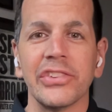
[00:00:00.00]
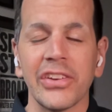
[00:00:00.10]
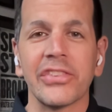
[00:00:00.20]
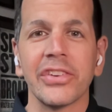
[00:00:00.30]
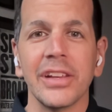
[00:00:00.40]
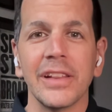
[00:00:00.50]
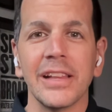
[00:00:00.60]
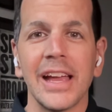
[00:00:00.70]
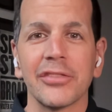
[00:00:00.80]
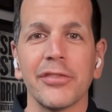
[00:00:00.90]
just in the
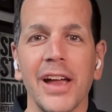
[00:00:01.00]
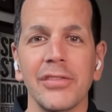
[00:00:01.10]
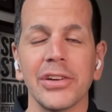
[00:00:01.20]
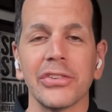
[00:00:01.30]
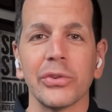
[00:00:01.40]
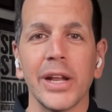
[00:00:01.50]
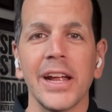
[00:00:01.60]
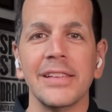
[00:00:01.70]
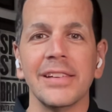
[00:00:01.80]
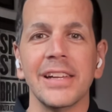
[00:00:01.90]
last five years,
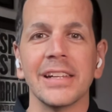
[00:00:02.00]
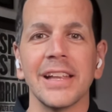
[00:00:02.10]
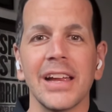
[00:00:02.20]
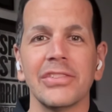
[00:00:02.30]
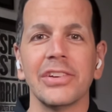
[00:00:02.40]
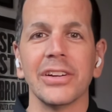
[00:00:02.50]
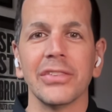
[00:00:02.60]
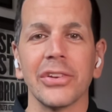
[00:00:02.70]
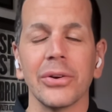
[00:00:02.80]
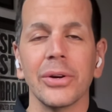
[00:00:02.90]
2019 and last year.
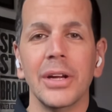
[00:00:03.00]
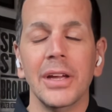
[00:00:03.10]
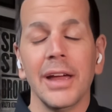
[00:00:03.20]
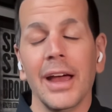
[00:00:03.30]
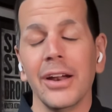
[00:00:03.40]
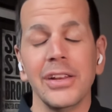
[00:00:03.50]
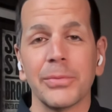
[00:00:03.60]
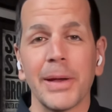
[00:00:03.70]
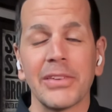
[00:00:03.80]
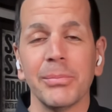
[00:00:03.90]
So uh, you'd
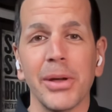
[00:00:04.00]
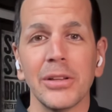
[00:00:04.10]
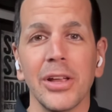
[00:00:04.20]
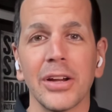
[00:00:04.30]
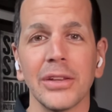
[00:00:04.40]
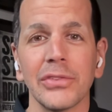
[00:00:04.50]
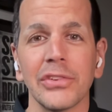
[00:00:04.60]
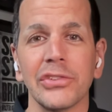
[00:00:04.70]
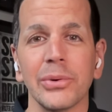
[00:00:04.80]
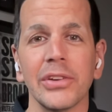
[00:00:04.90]
expect some better luck in those
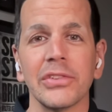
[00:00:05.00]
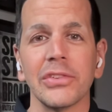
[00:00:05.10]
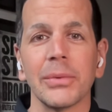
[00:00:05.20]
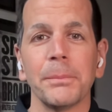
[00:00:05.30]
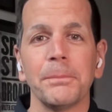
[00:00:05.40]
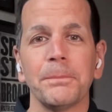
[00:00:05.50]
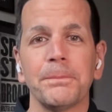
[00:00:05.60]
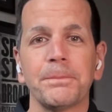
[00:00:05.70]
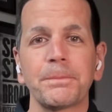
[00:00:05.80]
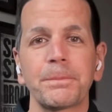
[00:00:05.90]
situations.
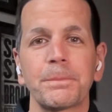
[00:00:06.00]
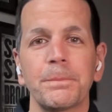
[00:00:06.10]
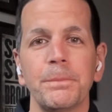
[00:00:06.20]
Anthony, I think